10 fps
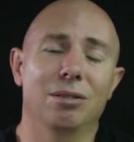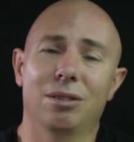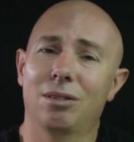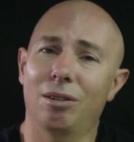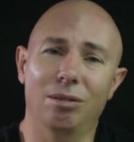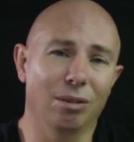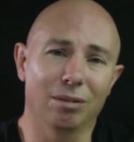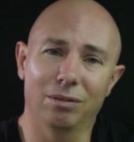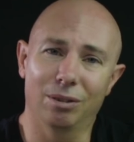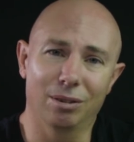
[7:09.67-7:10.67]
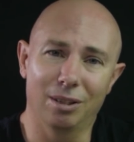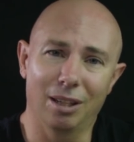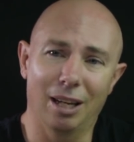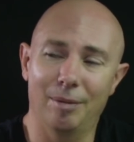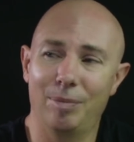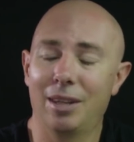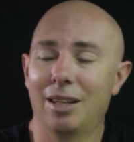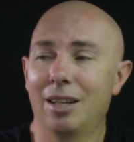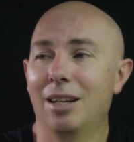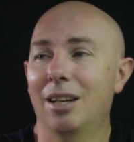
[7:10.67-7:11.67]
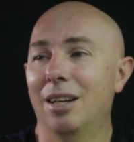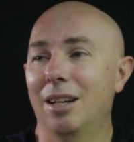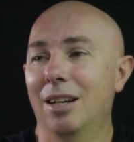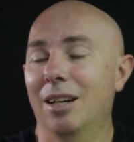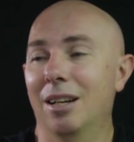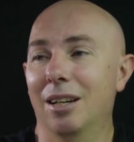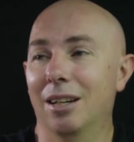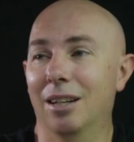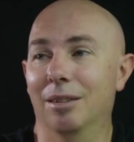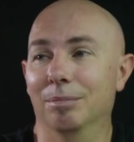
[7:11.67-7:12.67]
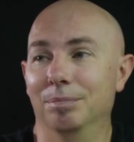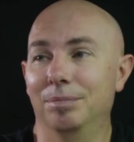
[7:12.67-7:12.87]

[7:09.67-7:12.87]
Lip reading: I was so looking forward to that.